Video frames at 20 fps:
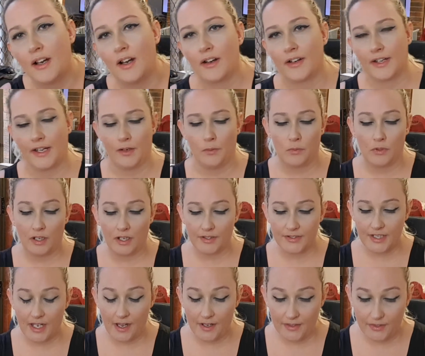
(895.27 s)
Okay, well I'll
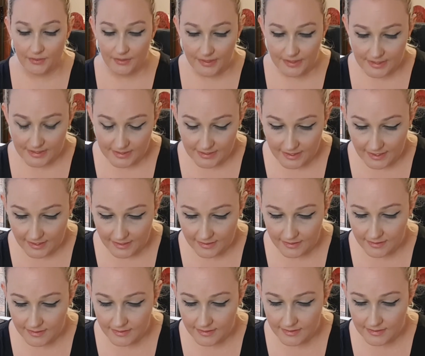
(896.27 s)
tell you, it
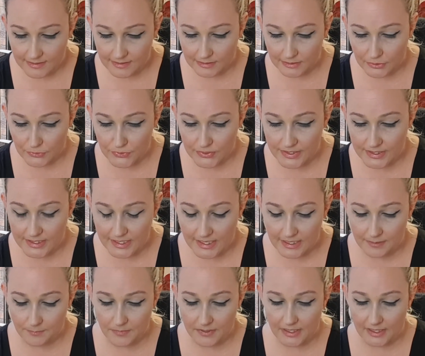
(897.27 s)
says Lucy
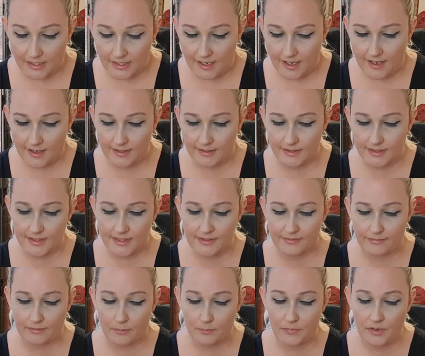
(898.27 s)
and Me, and it's
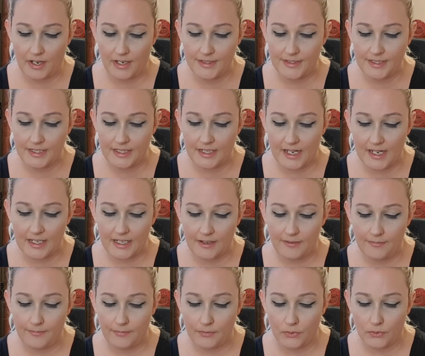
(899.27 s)
from
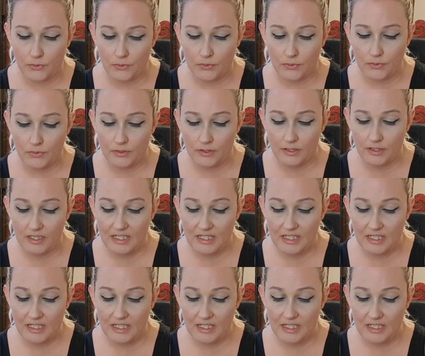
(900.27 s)
1984.